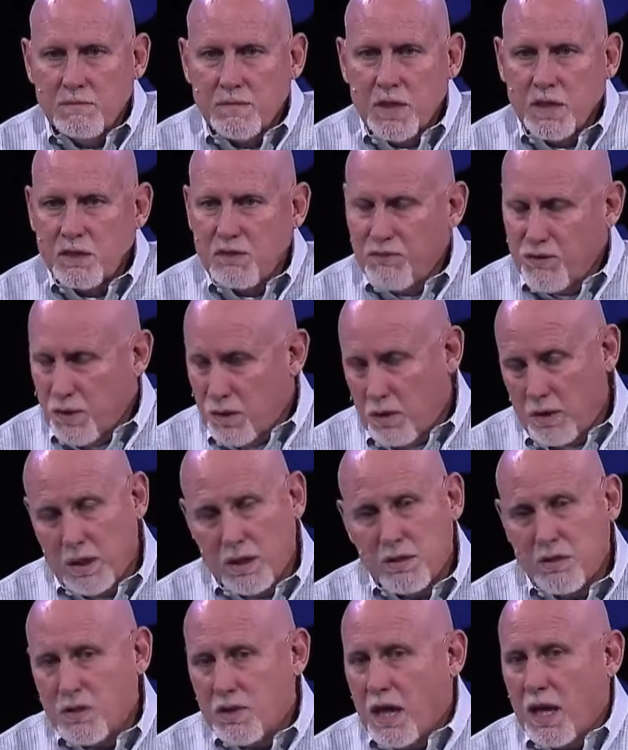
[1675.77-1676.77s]
Because if you don't
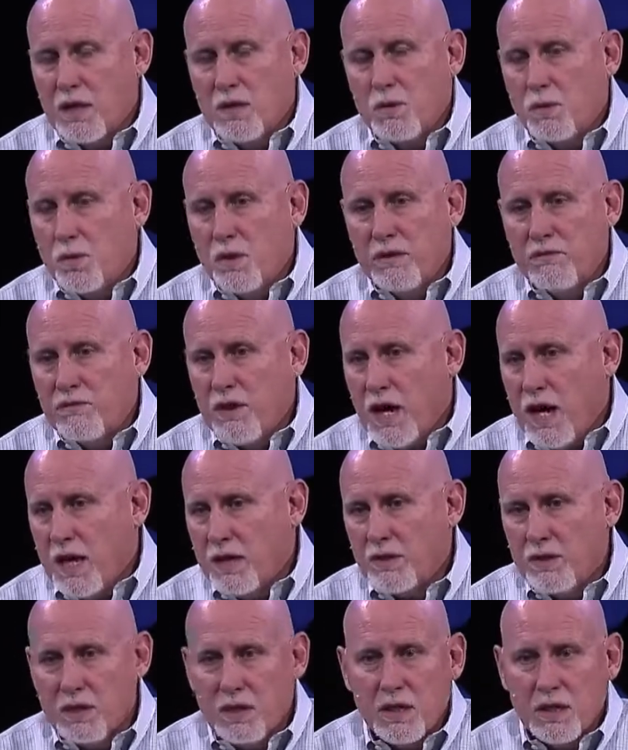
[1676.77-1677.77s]
understand the word of
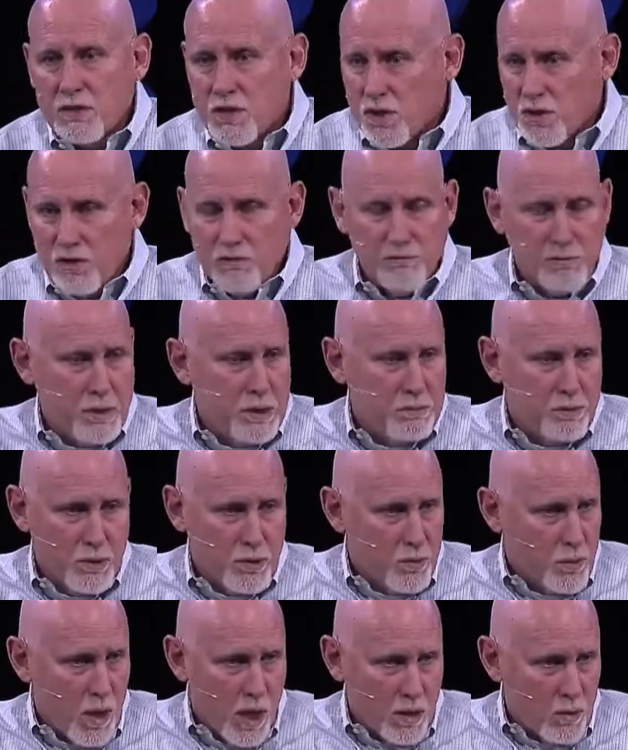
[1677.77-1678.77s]
God, you're going to serve
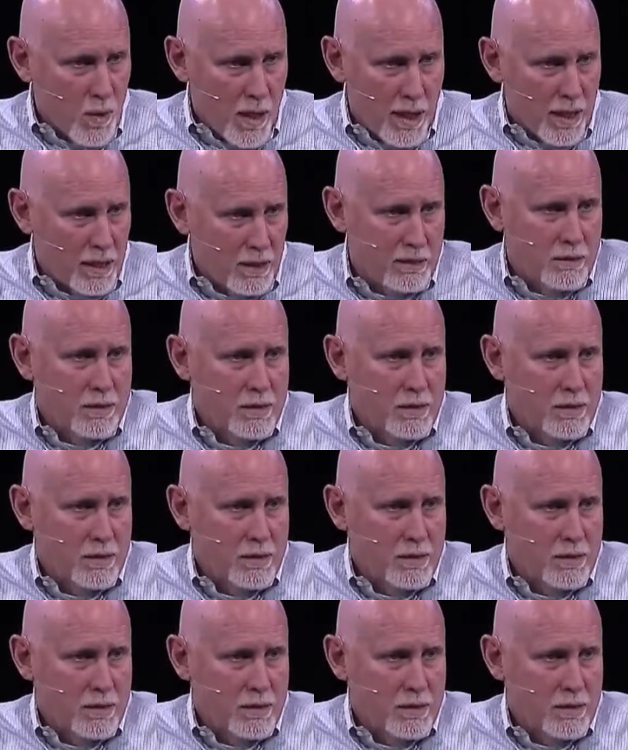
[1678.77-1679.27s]
people the wrong way.